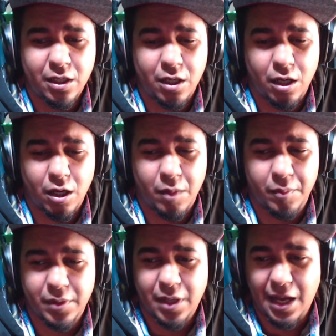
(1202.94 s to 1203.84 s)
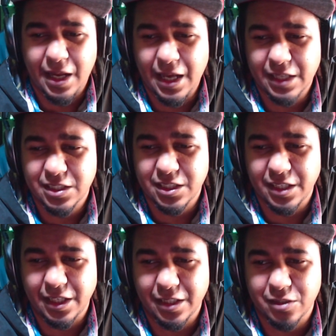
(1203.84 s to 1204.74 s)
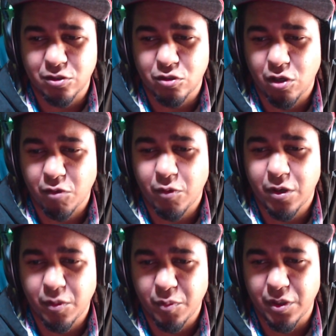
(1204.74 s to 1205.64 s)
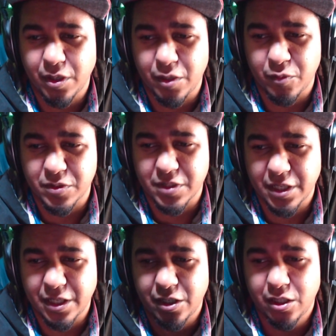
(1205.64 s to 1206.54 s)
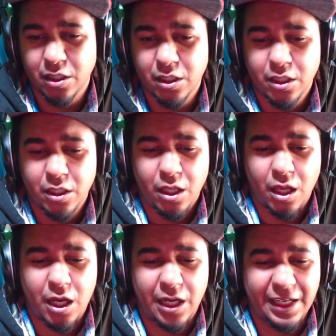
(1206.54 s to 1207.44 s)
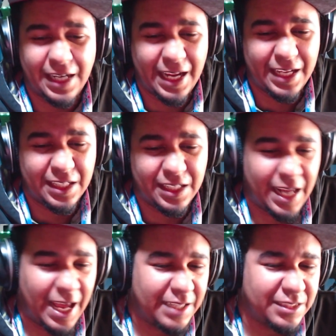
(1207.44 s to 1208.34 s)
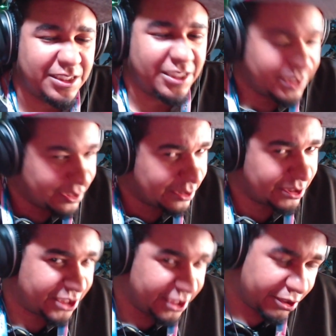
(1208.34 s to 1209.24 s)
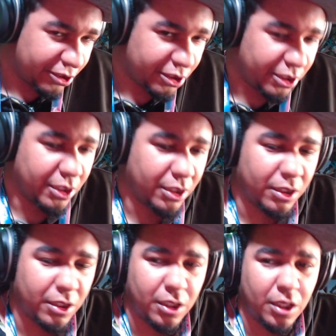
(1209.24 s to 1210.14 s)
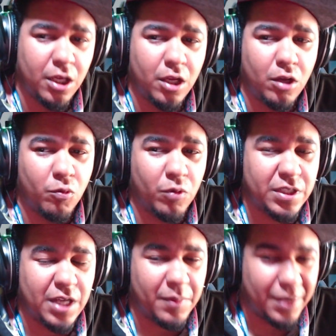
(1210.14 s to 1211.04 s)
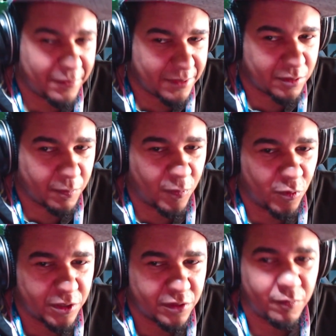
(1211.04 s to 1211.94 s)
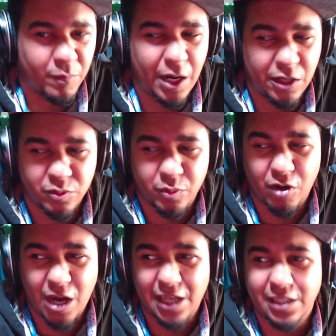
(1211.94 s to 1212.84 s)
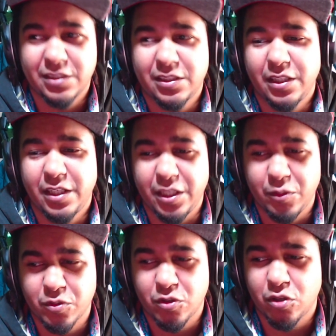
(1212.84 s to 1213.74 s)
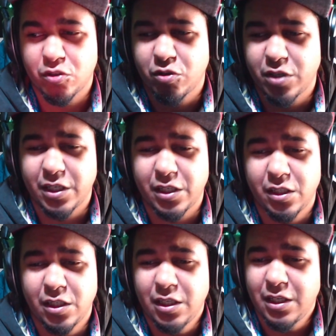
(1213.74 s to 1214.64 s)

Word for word: I actually didn't get to talk with him, but he was there. Nadji Jeter, which I believe he's the voice of Miles Morales, he was also there.